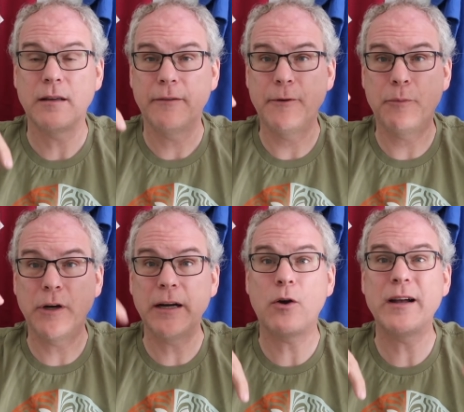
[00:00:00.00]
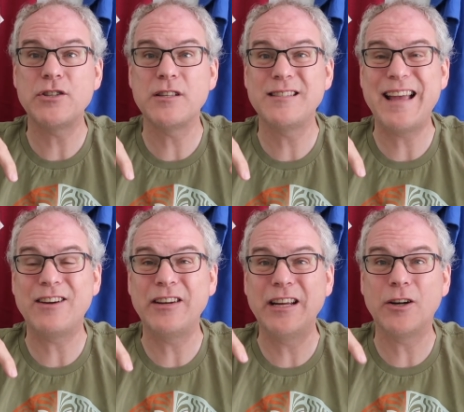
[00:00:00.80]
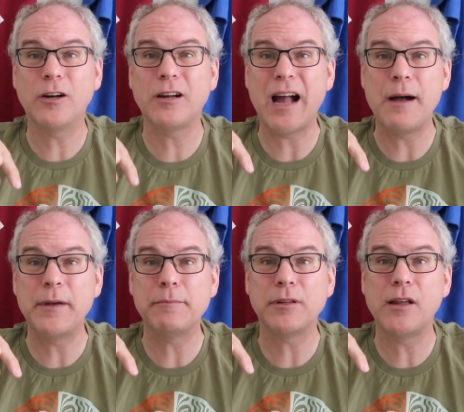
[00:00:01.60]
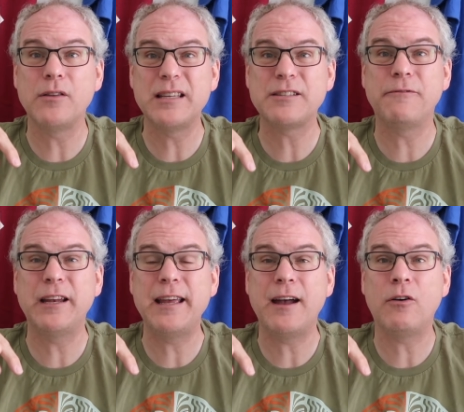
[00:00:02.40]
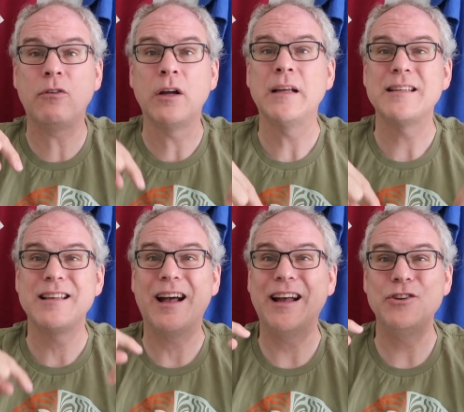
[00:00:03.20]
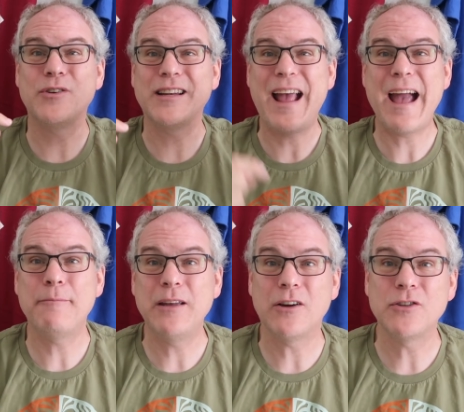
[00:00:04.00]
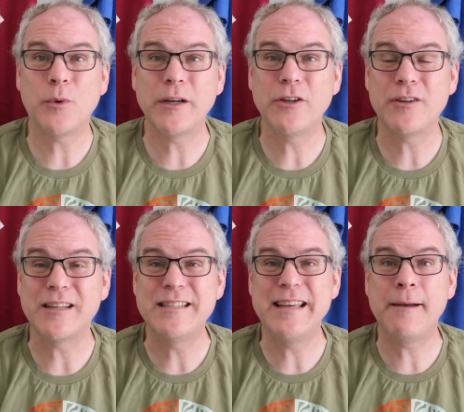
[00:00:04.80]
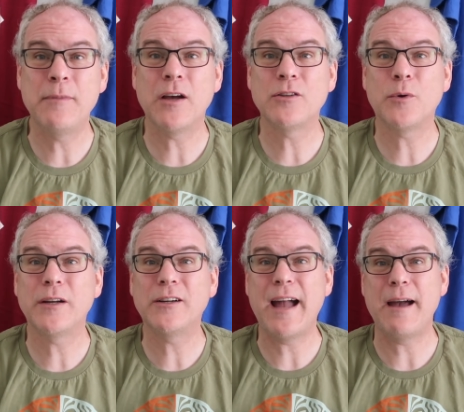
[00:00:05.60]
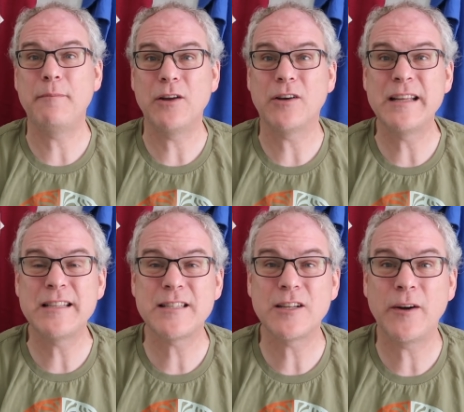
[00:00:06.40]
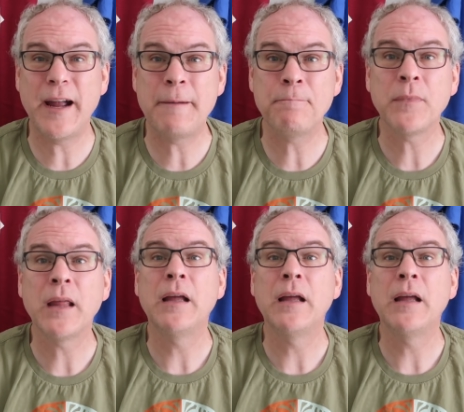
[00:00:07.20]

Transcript: If you put any questions down here, comment below this video. You can @ me on Twitter. You can DM me on Twitter, @ me on Instagram.